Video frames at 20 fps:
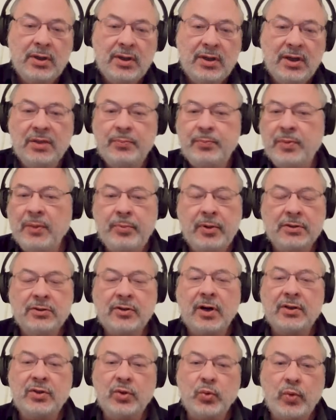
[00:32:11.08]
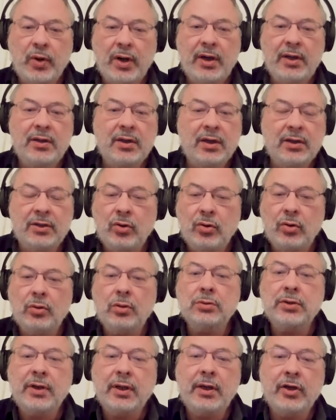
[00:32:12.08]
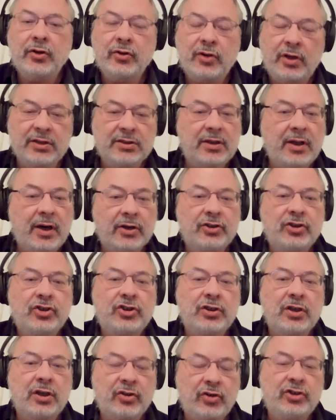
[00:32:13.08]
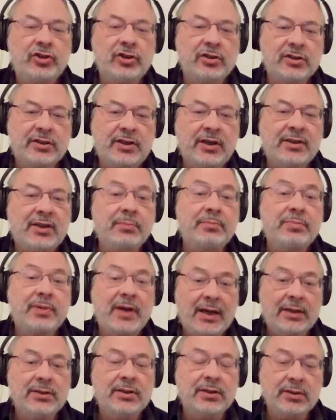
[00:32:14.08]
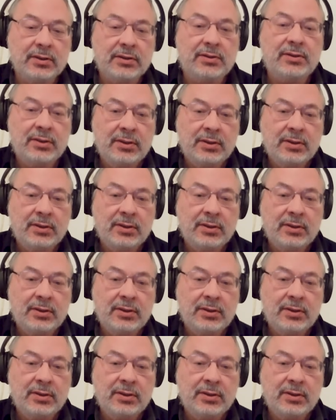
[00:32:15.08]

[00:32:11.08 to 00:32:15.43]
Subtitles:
and people run away, and whole areas, large regions get abandoned,